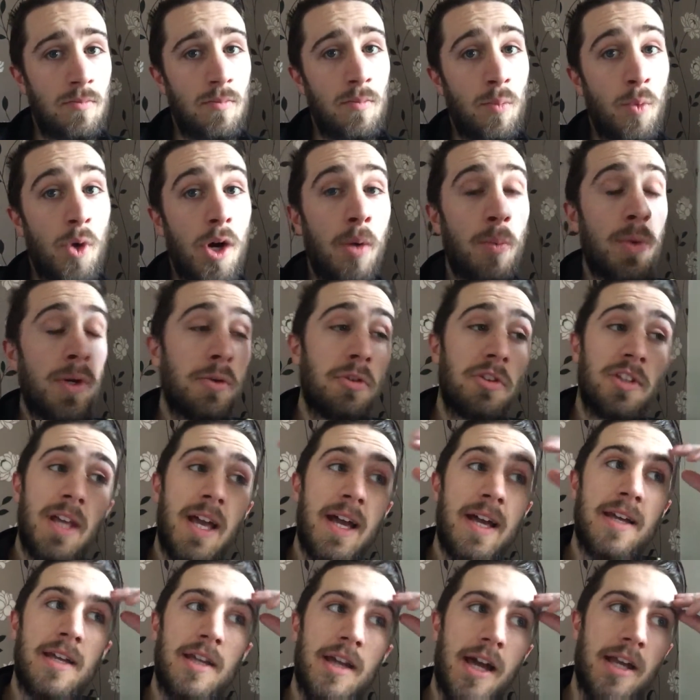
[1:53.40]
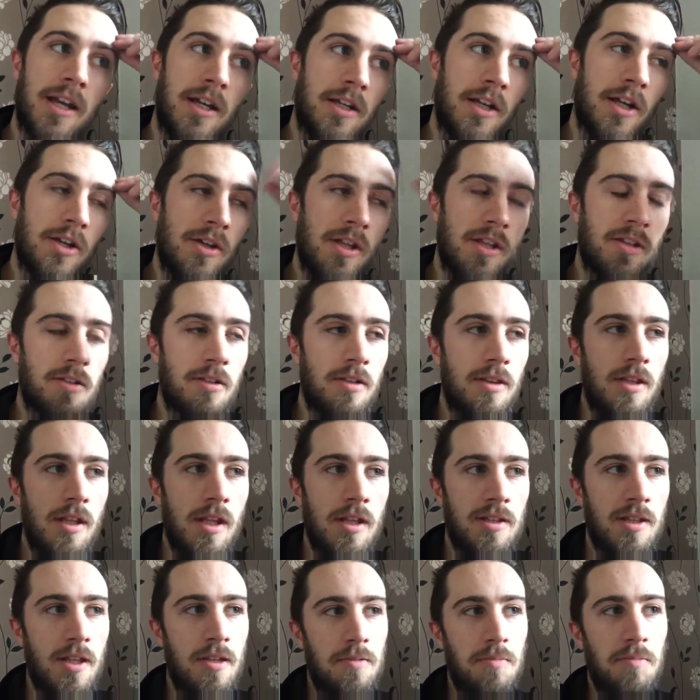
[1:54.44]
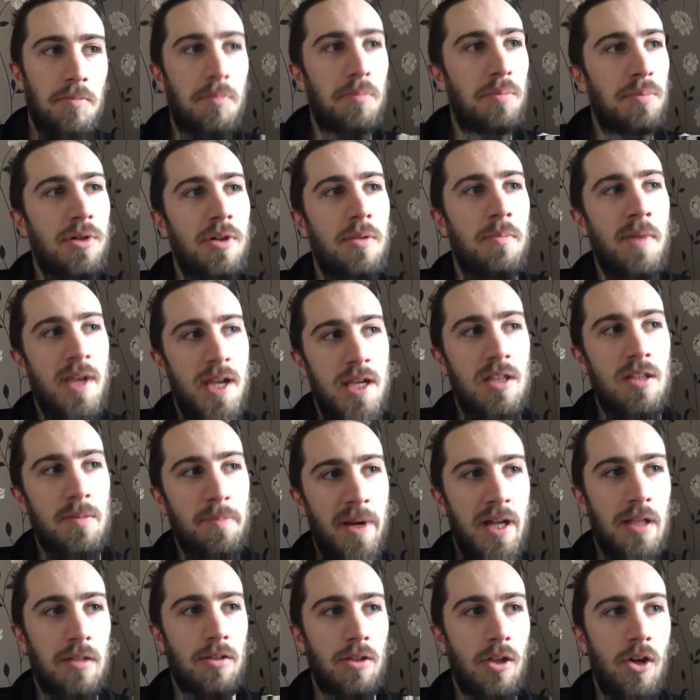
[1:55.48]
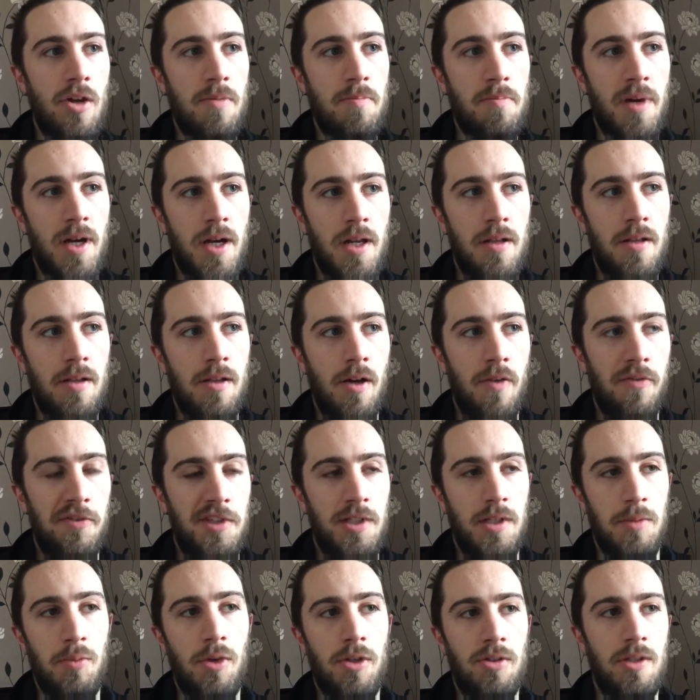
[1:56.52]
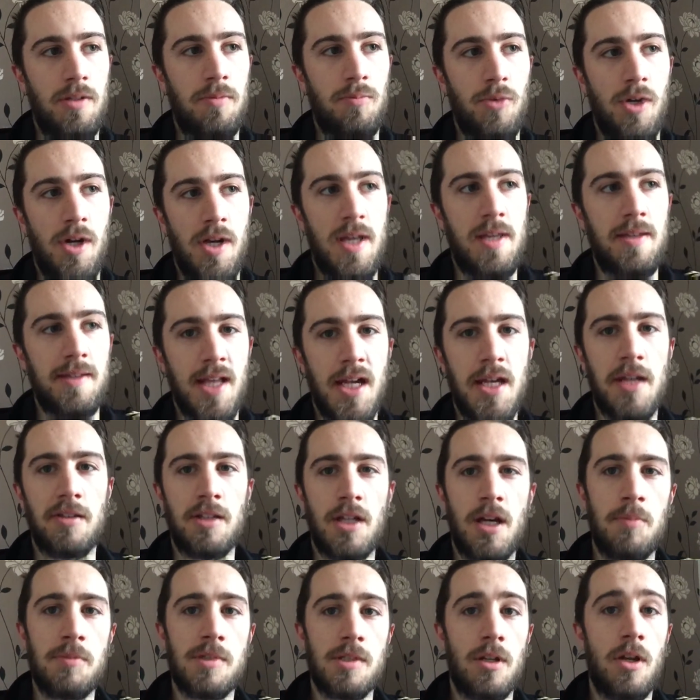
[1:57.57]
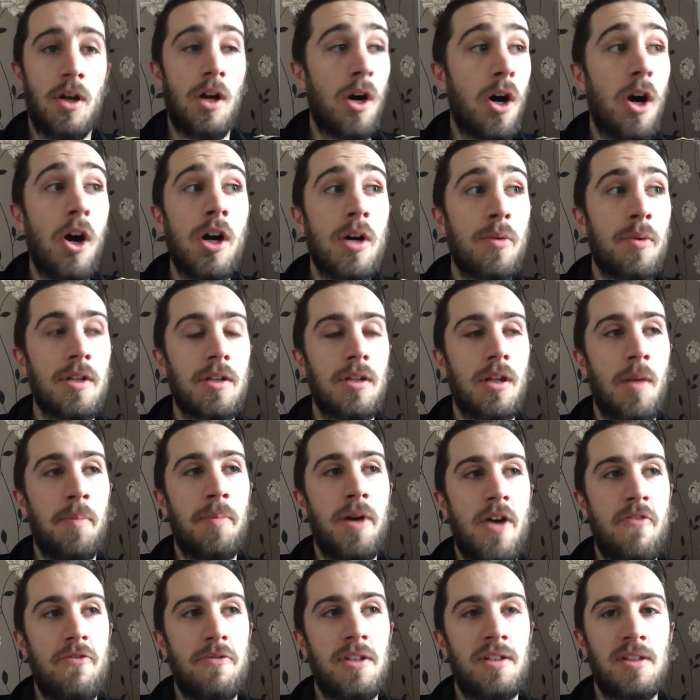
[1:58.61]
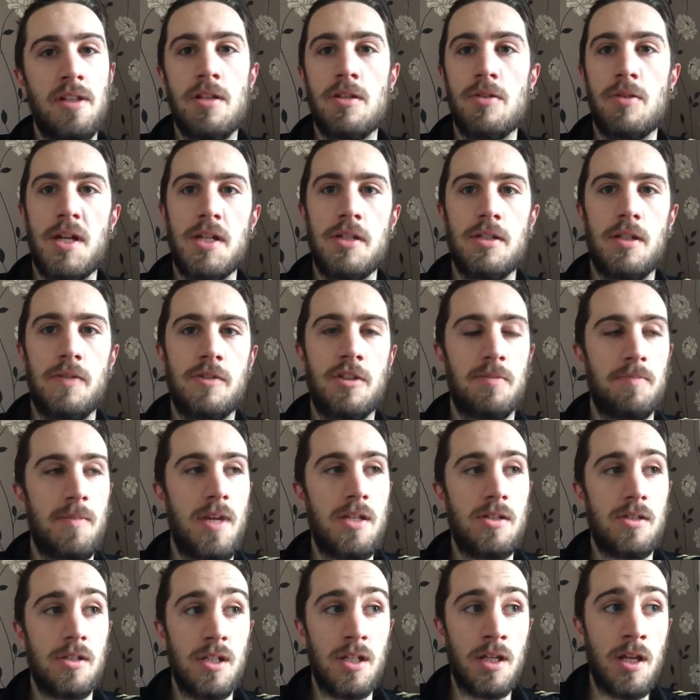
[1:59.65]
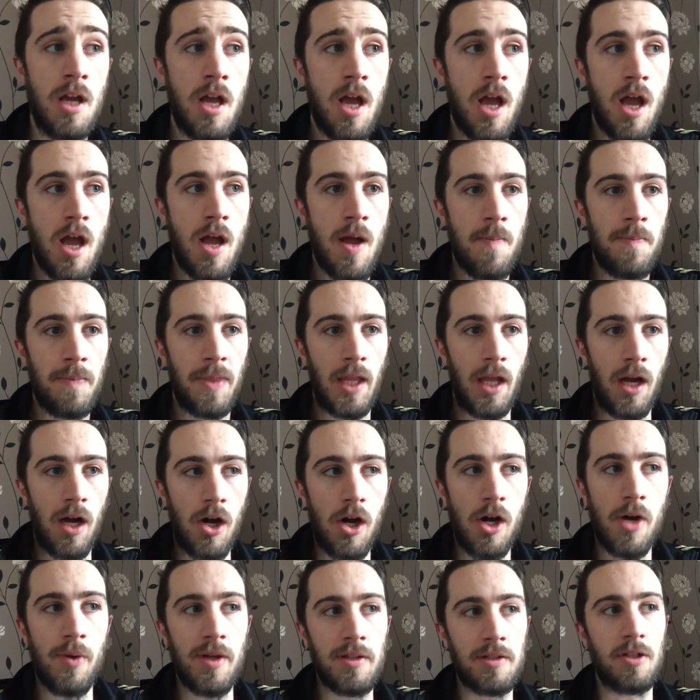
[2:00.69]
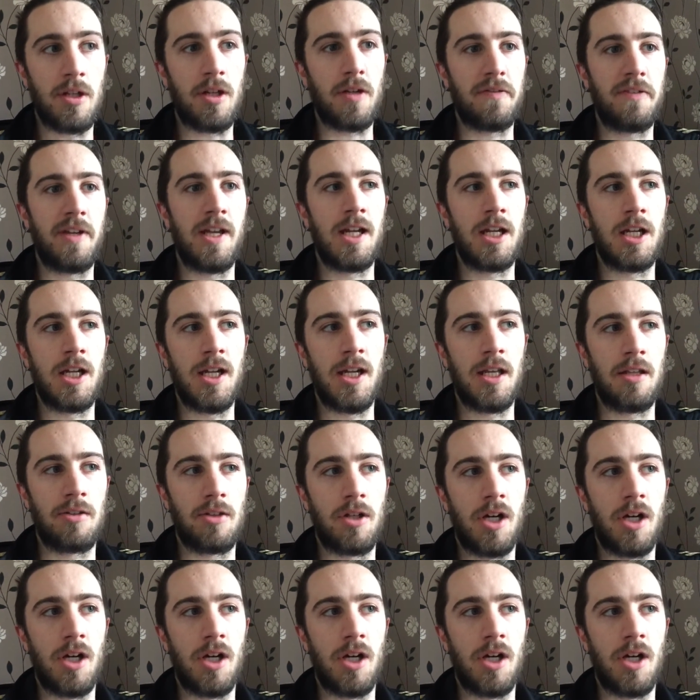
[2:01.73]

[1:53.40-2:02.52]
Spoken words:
What I will say, and I know this doesn't put me in the best light, but obviously what he's done has come to light. I always, apart from the situation I've just mentioned, I always got the feeling that this